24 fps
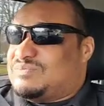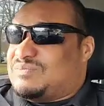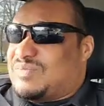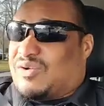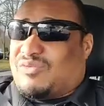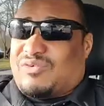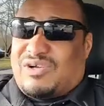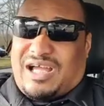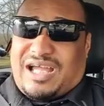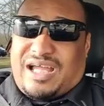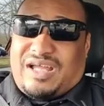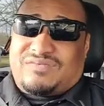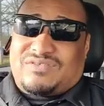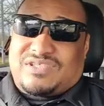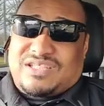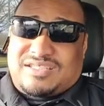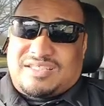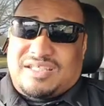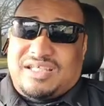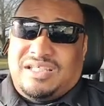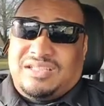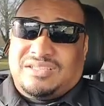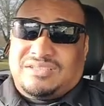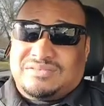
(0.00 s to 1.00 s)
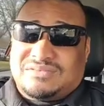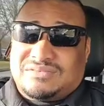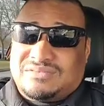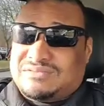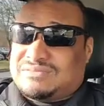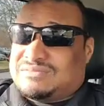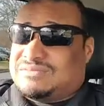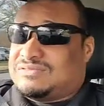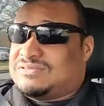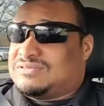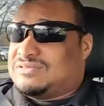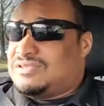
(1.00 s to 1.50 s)
But we'll have to see.
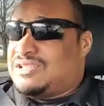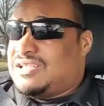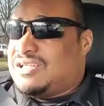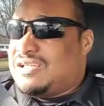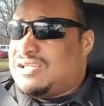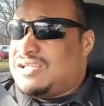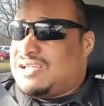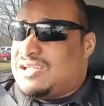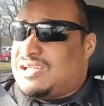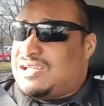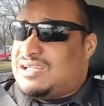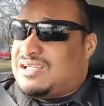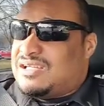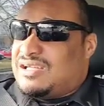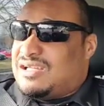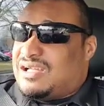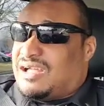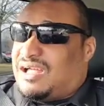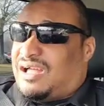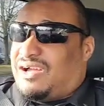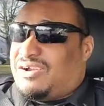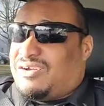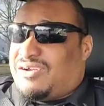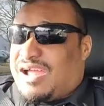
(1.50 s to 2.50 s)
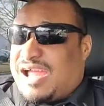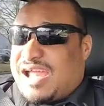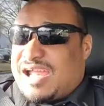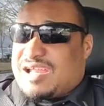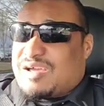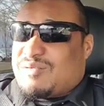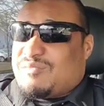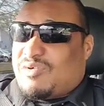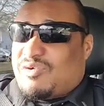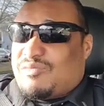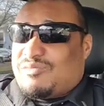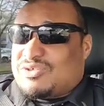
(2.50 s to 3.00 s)
All right,
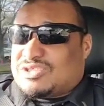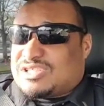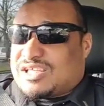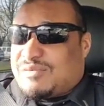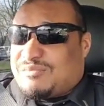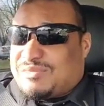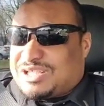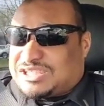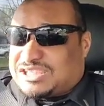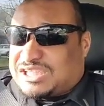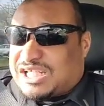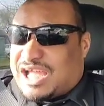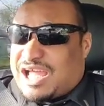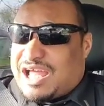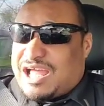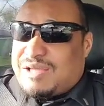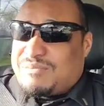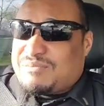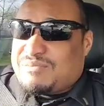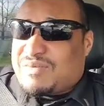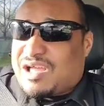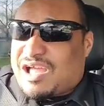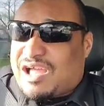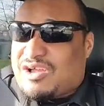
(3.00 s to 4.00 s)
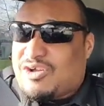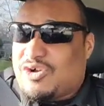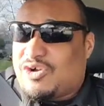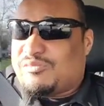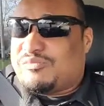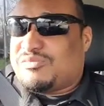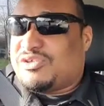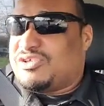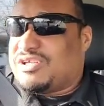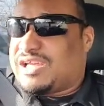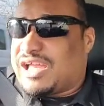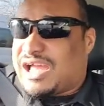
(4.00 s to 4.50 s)
I'm almost at my job. I
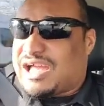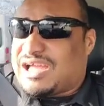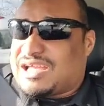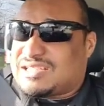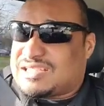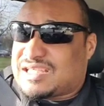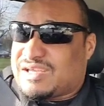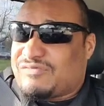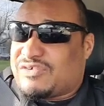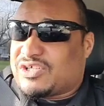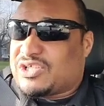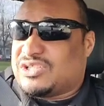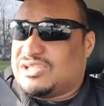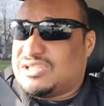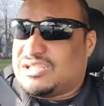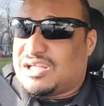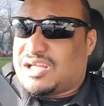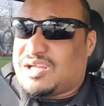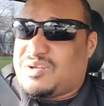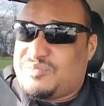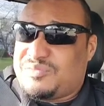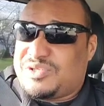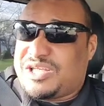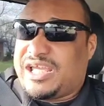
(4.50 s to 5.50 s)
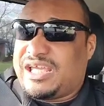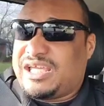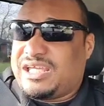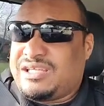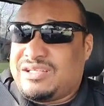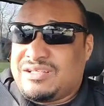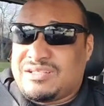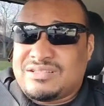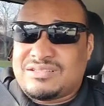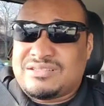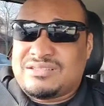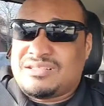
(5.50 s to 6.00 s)
hope you guys have a good hump day.
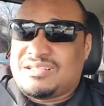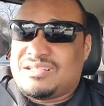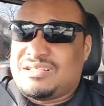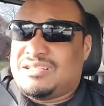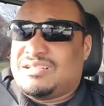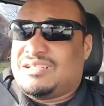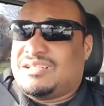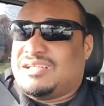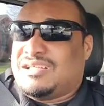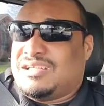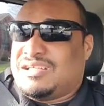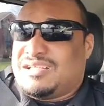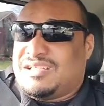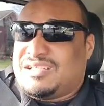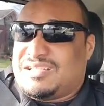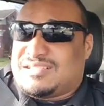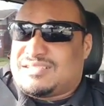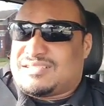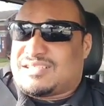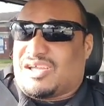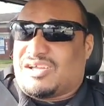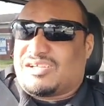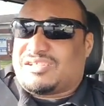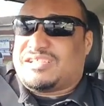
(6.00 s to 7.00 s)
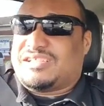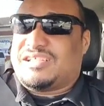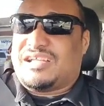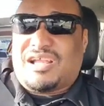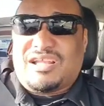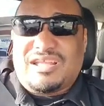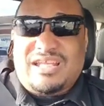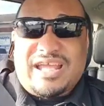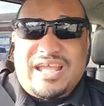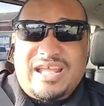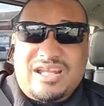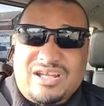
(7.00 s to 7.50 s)
Talk to
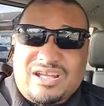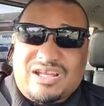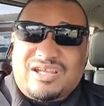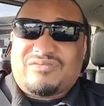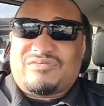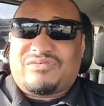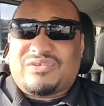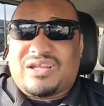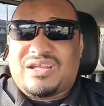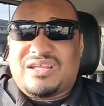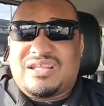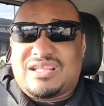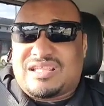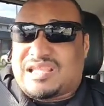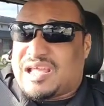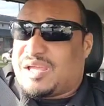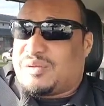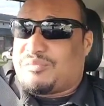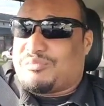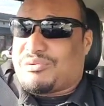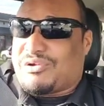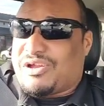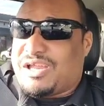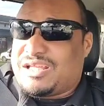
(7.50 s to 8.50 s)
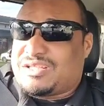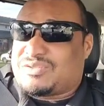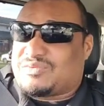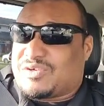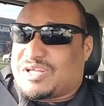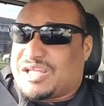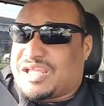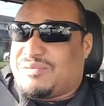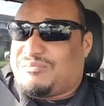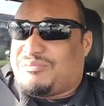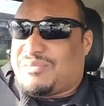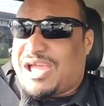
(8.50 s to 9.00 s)
y'all later. If anything breaks,
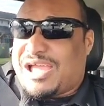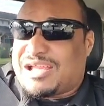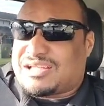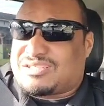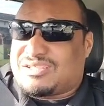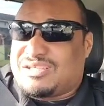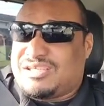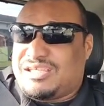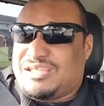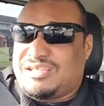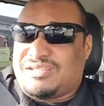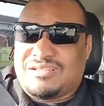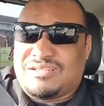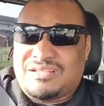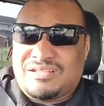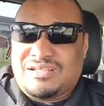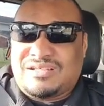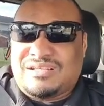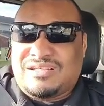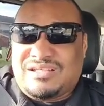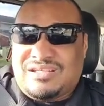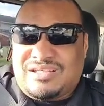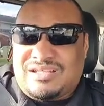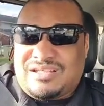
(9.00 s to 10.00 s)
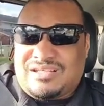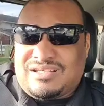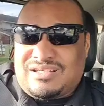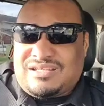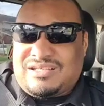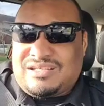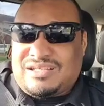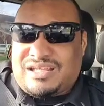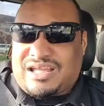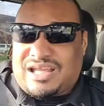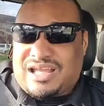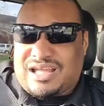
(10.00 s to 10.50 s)
we'll get back to you.
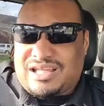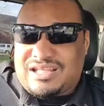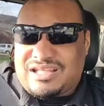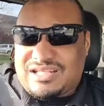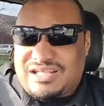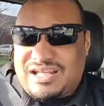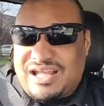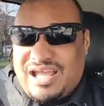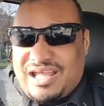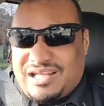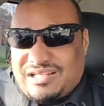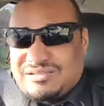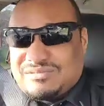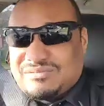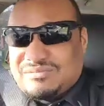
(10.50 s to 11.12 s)
Other than that,